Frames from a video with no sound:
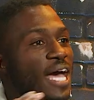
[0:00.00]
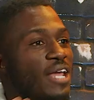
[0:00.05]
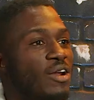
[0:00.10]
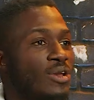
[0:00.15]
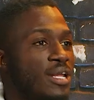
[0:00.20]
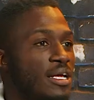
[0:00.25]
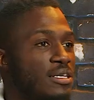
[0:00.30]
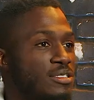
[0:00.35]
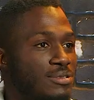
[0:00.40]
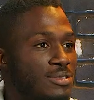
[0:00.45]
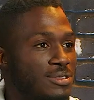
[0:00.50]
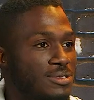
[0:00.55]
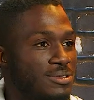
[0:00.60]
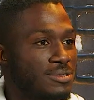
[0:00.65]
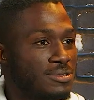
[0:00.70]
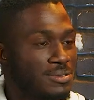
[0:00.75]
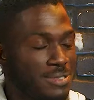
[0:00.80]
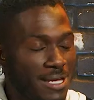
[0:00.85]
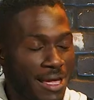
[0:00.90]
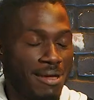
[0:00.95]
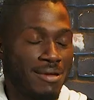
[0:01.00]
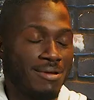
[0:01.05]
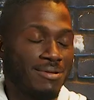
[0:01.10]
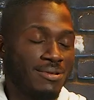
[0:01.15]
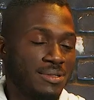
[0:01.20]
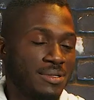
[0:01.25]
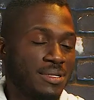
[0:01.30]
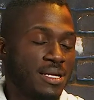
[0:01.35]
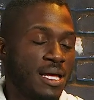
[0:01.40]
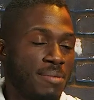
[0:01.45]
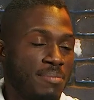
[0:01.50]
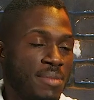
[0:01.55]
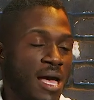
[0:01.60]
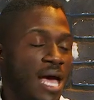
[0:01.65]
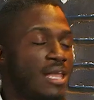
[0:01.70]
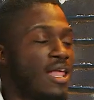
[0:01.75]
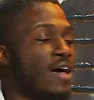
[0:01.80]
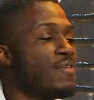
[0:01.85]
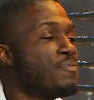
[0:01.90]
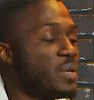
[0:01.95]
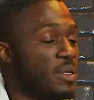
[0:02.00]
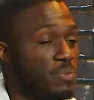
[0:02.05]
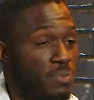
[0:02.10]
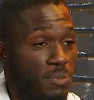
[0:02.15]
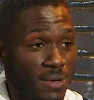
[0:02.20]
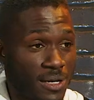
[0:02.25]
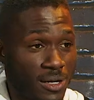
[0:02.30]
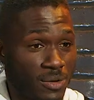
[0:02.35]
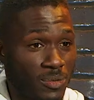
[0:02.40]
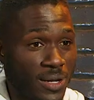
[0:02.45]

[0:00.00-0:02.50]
I don't like about that. Yeah. Okay. I love people, by the